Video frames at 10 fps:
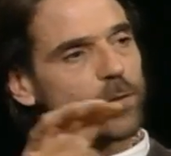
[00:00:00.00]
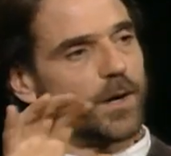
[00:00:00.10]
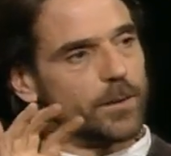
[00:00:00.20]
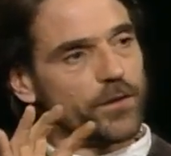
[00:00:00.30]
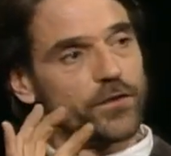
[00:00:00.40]
were
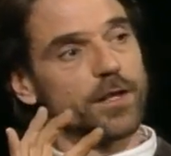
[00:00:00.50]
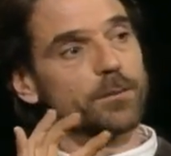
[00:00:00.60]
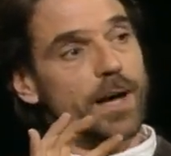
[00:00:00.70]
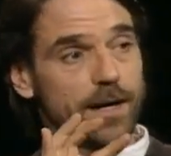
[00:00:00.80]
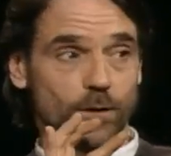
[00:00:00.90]
able to sit
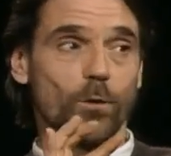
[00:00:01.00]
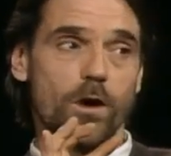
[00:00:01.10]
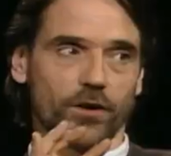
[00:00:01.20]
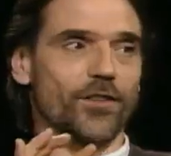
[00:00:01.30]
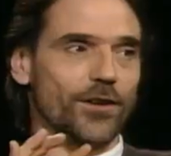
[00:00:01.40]
back and
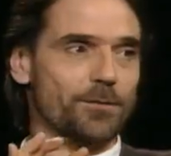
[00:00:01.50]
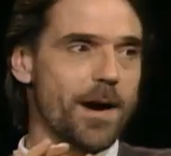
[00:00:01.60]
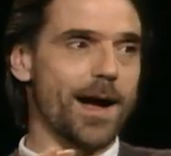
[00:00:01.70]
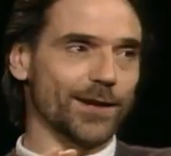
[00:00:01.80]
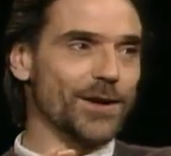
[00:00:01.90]
watch this
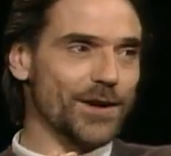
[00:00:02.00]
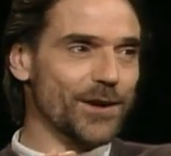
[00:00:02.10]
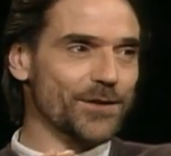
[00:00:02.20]
man going on